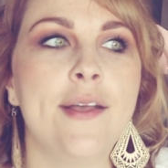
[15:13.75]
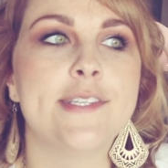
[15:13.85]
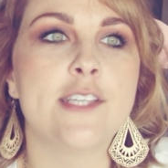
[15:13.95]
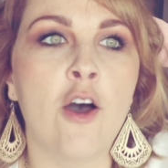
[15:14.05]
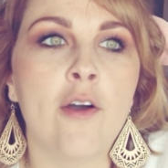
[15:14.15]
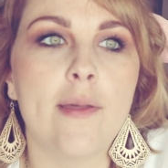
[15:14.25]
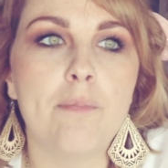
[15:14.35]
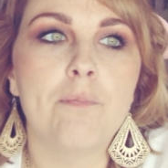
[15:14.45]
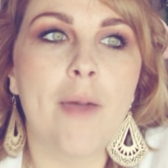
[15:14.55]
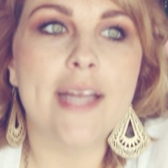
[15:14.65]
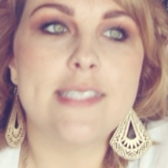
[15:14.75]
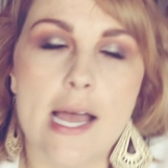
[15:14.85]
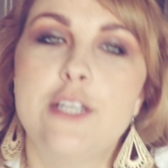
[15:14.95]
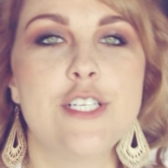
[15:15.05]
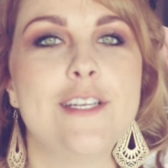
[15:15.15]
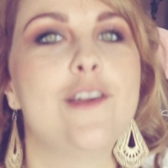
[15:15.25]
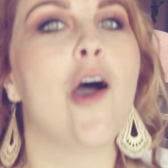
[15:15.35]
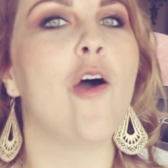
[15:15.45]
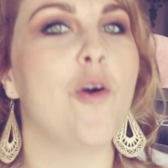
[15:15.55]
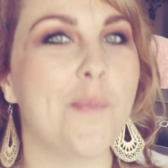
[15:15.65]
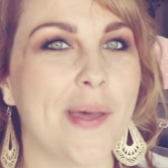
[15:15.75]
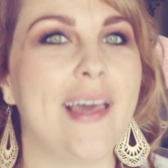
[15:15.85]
so my intention and hope